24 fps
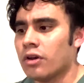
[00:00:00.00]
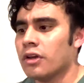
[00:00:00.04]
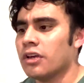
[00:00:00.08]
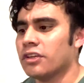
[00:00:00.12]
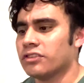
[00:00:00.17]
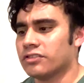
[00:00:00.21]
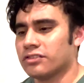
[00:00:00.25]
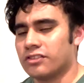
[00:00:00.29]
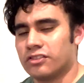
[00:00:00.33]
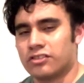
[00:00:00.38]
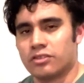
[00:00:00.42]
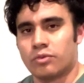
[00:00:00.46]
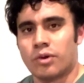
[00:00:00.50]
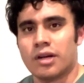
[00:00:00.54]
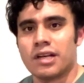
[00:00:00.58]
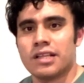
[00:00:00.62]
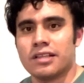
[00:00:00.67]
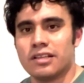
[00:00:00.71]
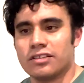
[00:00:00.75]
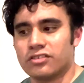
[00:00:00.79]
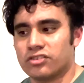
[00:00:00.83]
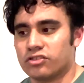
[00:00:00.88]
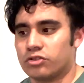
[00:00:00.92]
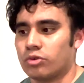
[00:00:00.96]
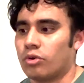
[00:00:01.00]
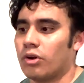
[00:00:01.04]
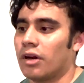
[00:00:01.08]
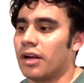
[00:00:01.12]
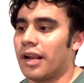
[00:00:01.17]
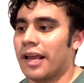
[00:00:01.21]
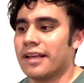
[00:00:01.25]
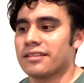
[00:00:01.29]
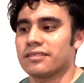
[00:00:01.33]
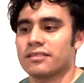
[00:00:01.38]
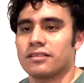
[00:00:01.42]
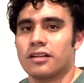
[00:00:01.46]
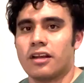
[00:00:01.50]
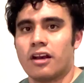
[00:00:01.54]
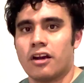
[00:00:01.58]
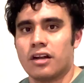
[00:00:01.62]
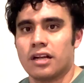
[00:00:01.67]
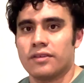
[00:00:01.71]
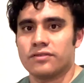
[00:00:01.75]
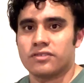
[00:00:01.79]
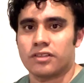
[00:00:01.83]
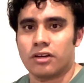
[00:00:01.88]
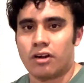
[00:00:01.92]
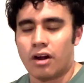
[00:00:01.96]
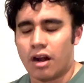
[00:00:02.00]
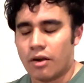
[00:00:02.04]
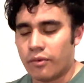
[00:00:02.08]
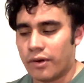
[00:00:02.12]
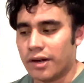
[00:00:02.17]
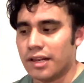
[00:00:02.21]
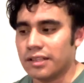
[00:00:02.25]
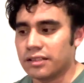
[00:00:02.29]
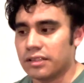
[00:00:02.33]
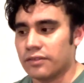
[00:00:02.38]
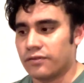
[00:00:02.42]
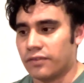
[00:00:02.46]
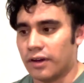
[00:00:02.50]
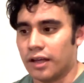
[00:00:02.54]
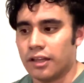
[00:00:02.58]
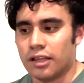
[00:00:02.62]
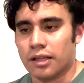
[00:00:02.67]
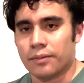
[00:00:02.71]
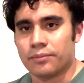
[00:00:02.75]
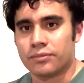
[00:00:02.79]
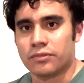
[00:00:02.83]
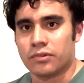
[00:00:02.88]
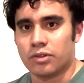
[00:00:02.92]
So there's already these storylines and narratives that are already developed